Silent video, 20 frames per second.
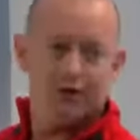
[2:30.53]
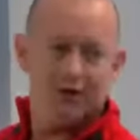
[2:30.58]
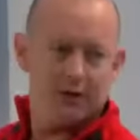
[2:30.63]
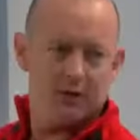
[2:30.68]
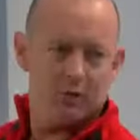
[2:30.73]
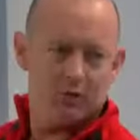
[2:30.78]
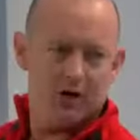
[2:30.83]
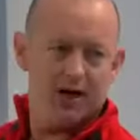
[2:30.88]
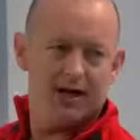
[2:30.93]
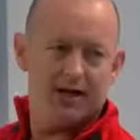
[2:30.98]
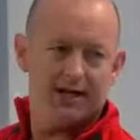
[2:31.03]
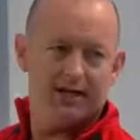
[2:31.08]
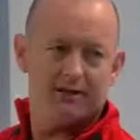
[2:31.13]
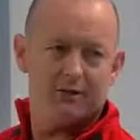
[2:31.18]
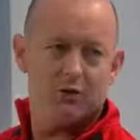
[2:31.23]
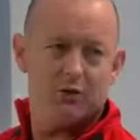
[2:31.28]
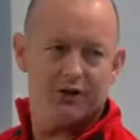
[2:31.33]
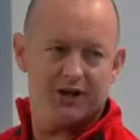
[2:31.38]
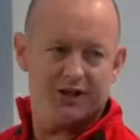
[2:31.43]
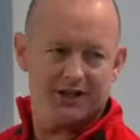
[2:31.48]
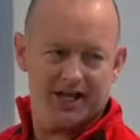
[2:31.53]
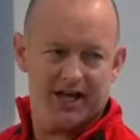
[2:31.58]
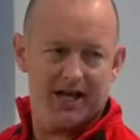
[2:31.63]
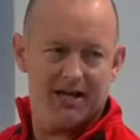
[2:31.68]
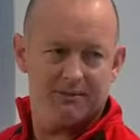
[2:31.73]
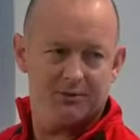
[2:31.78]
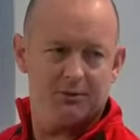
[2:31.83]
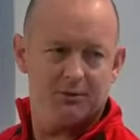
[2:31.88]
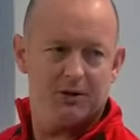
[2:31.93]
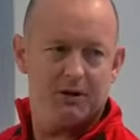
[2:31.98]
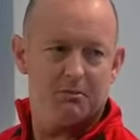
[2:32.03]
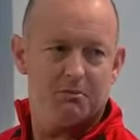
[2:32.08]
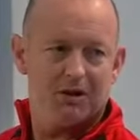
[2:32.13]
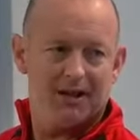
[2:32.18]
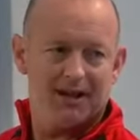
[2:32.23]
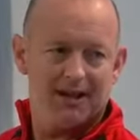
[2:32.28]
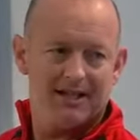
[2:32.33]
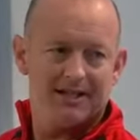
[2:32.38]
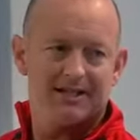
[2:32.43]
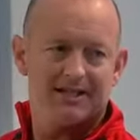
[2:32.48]
on, their way, all their games were in
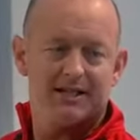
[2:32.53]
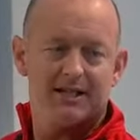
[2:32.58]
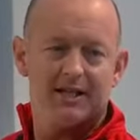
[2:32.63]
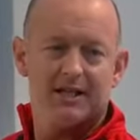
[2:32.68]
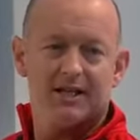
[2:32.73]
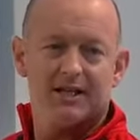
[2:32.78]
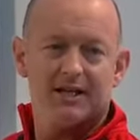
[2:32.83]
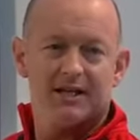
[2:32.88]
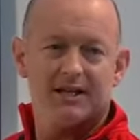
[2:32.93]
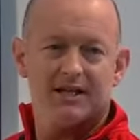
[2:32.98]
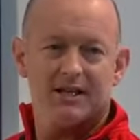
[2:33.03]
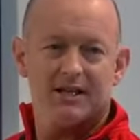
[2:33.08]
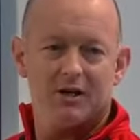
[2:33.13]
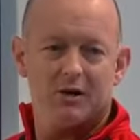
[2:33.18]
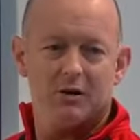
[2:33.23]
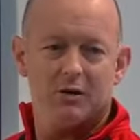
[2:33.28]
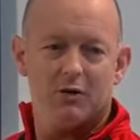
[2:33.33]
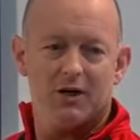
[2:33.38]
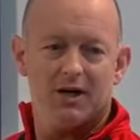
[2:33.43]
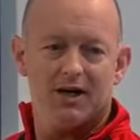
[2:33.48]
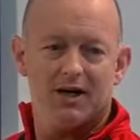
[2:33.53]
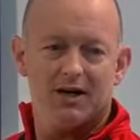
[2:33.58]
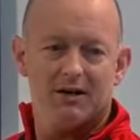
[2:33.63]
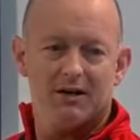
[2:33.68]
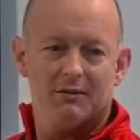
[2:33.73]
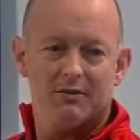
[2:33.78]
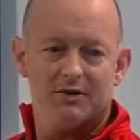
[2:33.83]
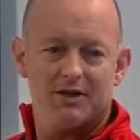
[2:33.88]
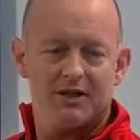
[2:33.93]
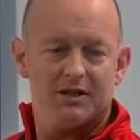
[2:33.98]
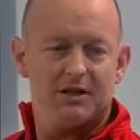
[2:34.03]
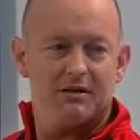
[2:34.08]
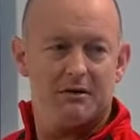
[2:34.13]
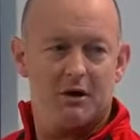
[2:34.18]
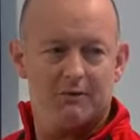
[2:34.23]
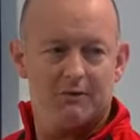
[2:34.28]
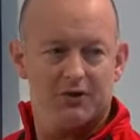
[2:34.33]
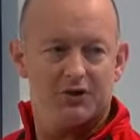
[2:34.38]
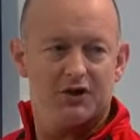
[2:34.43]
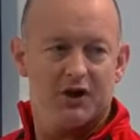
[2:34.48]
place. So uh, it was just
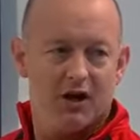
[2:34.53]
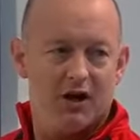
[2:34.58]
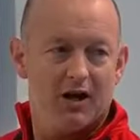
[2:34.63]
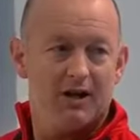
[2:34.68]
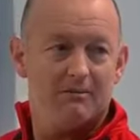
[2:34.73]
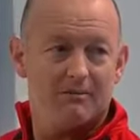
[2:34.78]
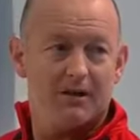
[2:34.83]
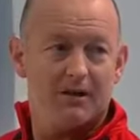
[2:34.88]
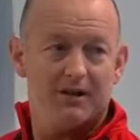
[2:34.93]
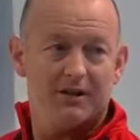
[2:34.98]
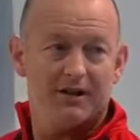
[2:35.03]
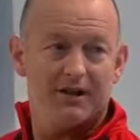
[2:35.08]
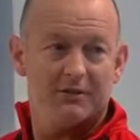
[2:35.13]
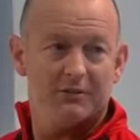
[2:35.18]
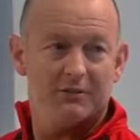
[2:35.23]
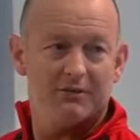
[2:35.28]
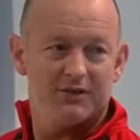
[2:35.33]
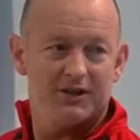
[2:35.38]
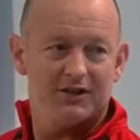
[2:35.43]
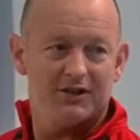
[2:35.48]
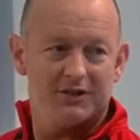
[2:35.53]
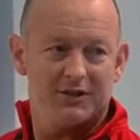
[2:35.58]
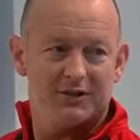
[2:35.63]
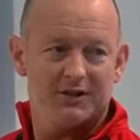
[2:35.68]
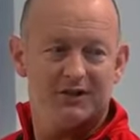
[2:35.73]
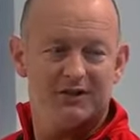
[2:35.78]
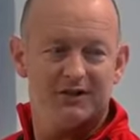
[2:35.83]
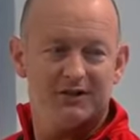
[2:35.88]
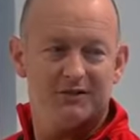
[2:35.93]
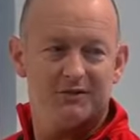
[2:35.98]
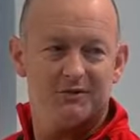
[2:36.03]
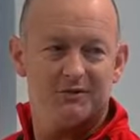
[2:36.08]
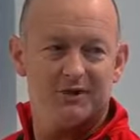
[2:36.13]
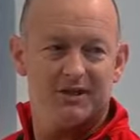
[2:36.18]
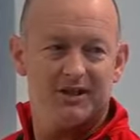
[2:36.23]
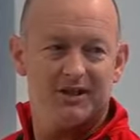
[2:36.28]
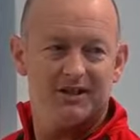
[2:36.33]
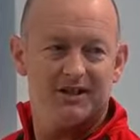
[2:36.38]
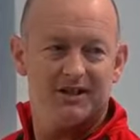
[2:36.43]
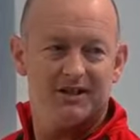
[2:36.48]
over time. I think we've just learned
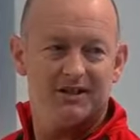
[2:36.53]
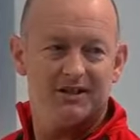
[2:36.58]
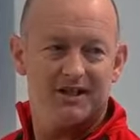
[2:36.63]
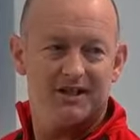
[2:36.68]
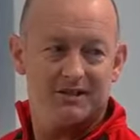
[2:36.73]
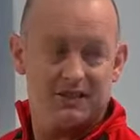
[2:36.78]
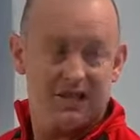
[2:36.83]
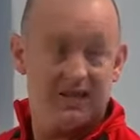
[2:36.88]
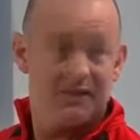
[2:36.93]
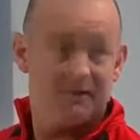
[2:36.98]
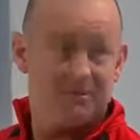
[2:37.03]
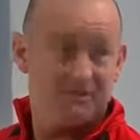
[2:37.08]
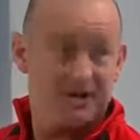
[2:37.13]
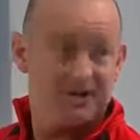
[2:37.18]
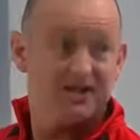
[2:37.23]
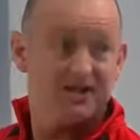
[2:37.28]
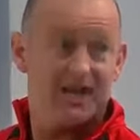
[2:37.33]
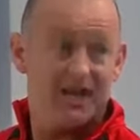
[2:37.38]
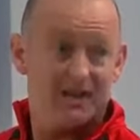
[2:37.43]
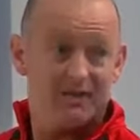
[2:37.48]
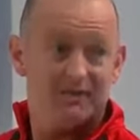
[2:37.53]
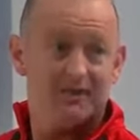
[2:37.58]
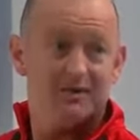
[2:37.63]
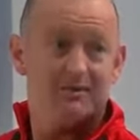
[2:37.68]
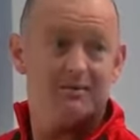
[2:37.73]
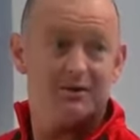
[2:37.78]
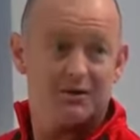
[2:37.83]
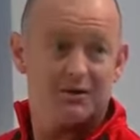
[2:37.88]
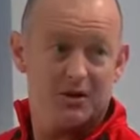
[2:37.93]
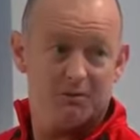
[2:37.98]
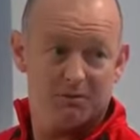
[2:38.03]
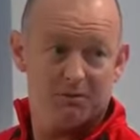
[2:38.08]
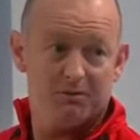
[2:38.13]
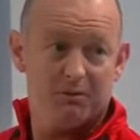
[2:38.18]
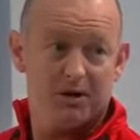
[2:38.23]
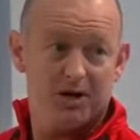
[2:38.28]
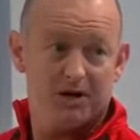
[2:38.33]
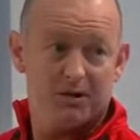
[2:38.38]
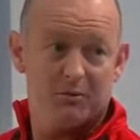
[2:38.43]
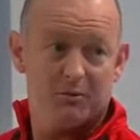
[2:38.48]
to, uh, to get the best out of them and try and
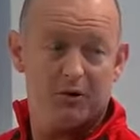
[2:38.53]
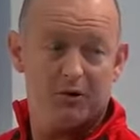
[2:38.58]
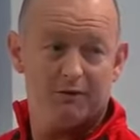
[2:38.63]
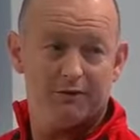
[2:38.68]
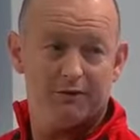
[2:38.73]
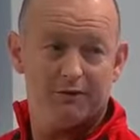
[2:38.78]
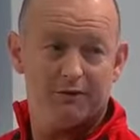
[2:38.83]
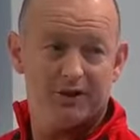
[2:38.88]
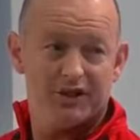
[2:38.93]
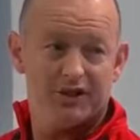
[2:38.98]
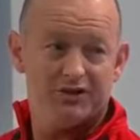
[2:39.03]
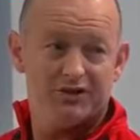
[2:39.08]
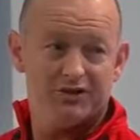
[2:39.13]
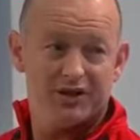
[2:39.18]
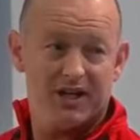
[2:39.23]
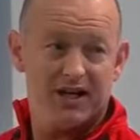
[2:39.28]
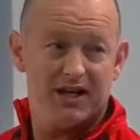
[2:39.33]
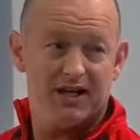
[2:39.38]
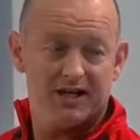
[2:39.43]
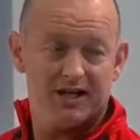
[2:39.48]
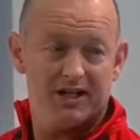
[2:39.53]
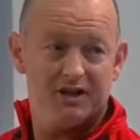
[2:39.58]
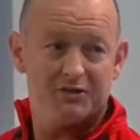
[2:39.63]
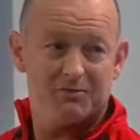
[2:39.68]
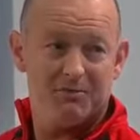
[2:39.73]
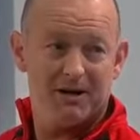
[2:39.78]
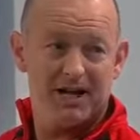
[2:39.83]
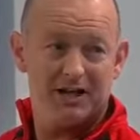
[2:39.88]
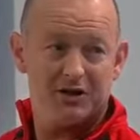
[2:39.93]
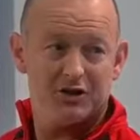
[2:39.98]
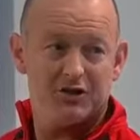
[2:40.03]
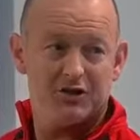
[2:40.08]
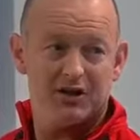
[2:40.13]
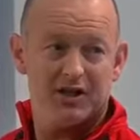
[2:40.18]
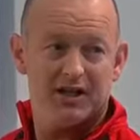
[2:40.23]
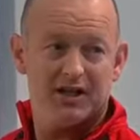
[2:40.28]
prepare them well for each day, each match.